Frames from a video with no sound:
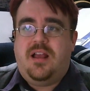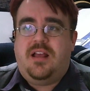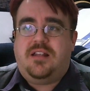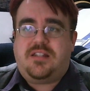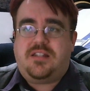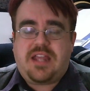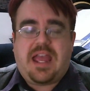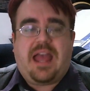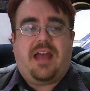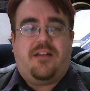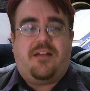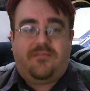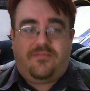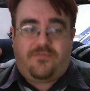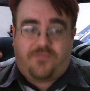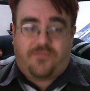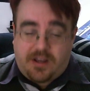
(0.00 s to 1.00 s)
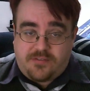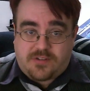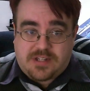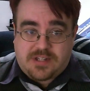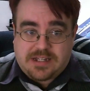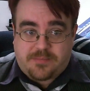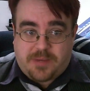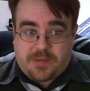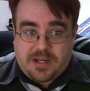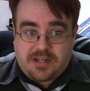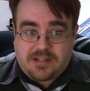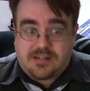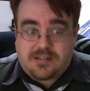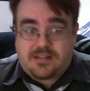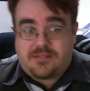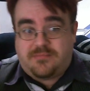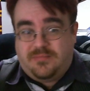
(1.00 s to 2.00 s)
So yeah, 5 or 6
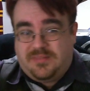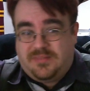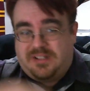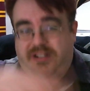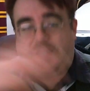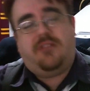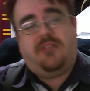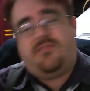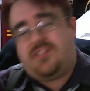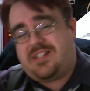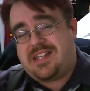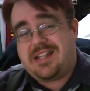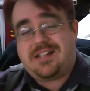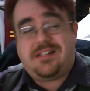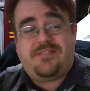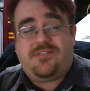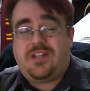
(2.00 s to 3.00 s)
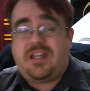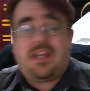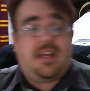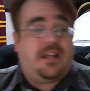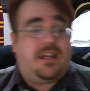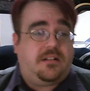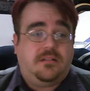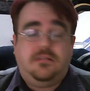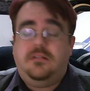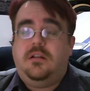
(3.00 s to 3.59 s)
pages. Go for 6 if you can.